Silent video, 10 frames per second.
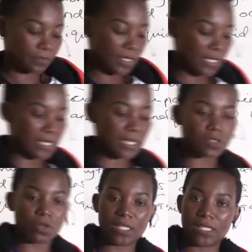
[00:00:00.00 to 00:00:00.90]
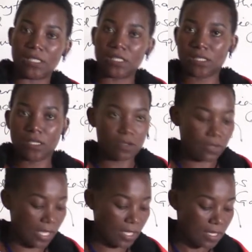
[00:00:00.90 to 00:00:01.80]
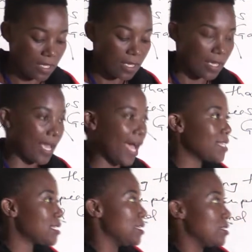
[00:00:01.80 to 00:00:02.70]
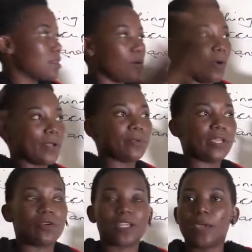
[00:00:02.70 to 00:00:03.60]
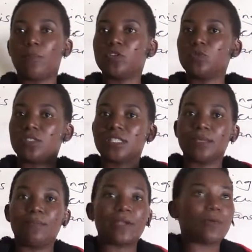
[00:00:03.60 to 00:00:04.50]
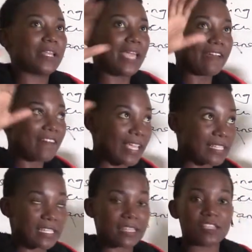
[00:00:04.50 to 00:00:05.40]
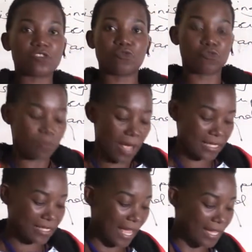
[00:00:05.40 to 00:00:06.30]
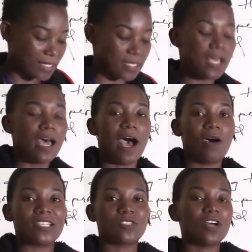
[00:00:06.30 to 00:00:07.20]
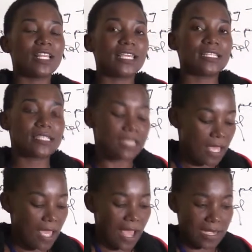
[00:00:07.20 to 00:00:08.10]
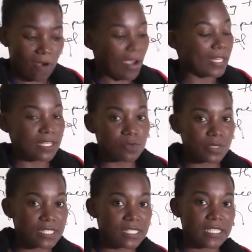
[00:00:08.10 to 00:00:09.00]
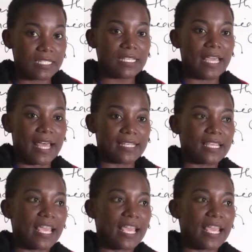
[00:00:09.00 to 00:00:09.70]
These are solids. okay? Gas is what we are not able to see, but whatever is in this room aside our solids and our liquids is gas.